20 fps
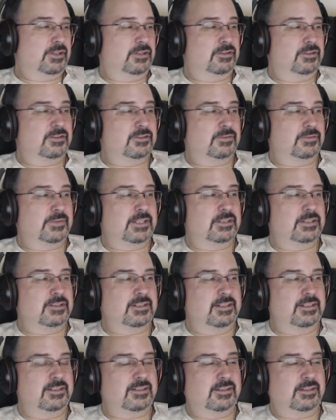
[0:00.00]
use it when
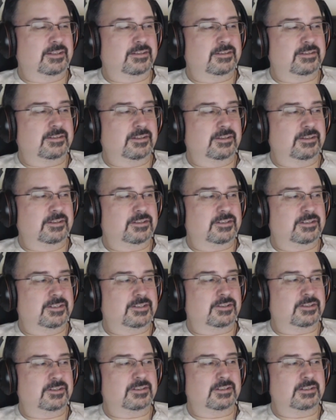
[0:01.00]
she's here so that
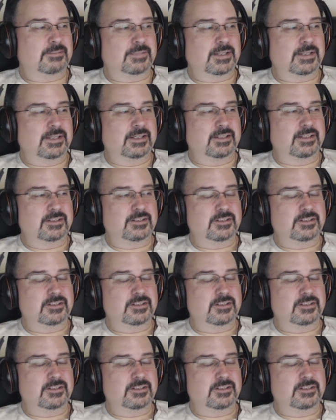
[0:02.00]
she's got something here.